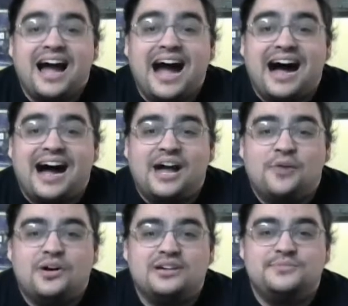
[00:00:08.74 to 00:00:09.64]
Hi,
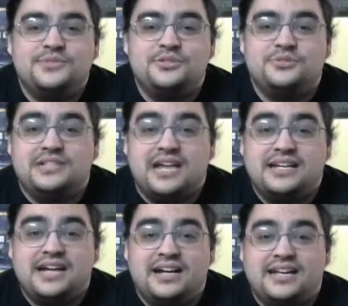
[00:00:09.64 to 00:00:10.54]
welcome to
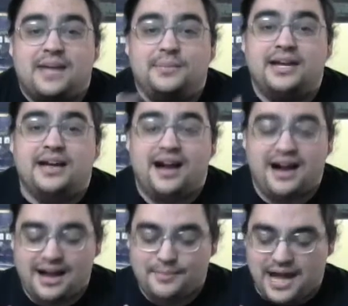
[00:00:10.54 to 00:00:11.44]
JadeCon Gaming.
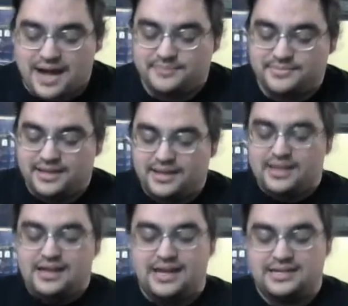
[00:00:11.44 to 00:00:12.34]
I'm Adam,
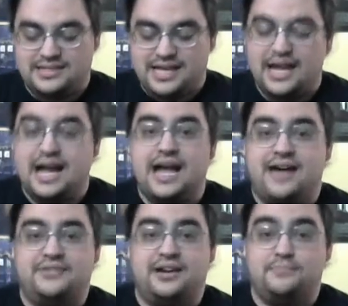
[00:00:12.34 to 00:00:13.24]
and today I
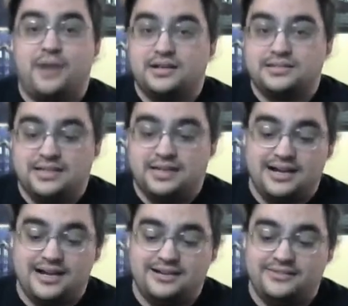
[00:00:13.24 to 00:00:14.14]
have an unboxing
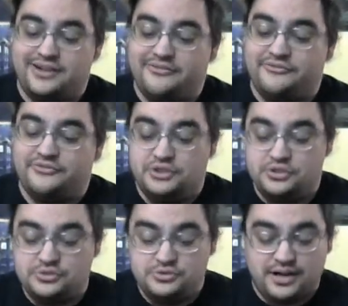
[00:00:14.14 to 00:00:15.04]
of a
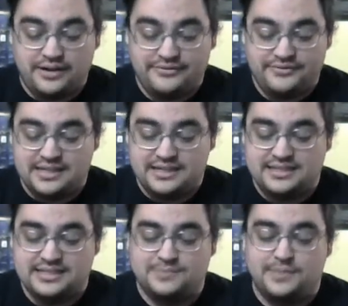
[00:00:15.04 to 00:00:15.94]
few of the
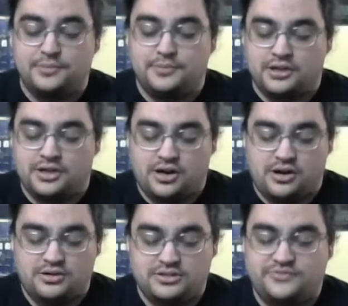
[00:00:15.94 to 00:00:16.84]
Spellbook
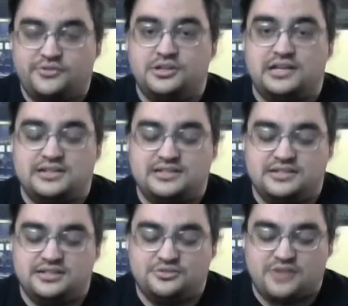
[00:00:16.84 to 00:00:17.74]
cards for
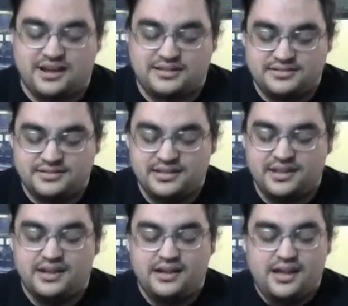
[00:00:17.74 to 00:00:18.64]
Dungeons & Dragons.
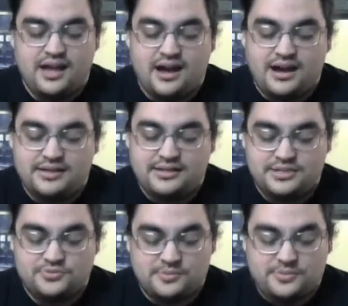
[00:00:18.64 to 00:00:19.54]

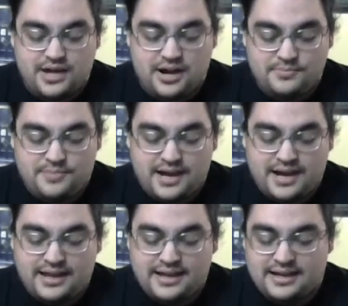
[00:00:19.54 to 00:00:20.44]
These were put out
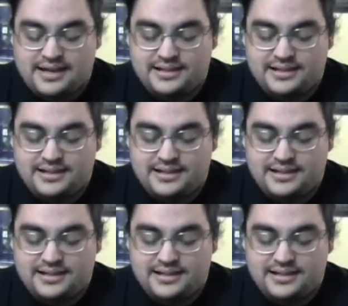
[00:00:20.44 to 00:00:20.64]
by